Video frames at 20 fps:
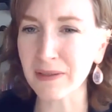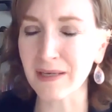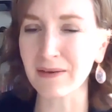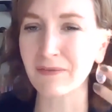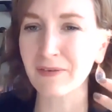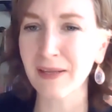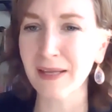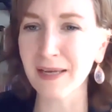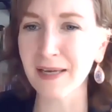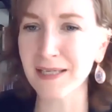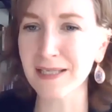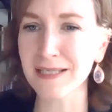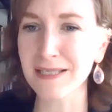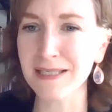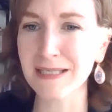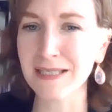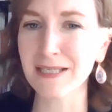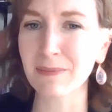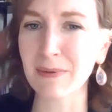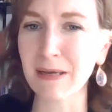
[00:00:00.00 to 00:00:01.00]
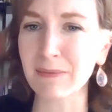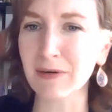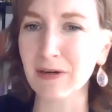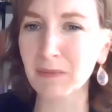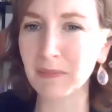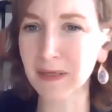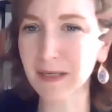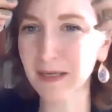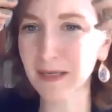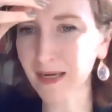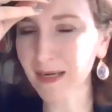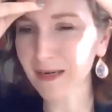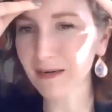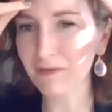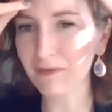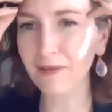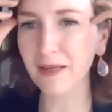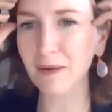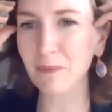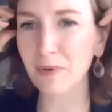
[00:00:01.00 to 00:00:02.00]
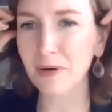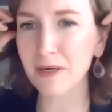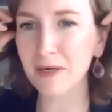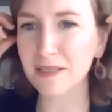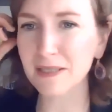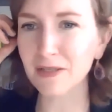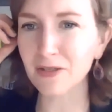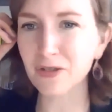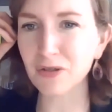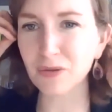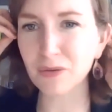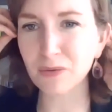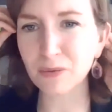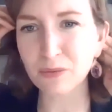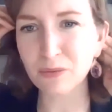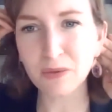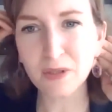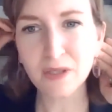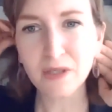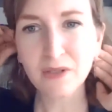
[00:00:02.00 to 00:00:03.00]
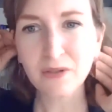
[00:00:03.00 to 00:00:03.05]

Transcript: I feel like I just need to be able to be kind of like present to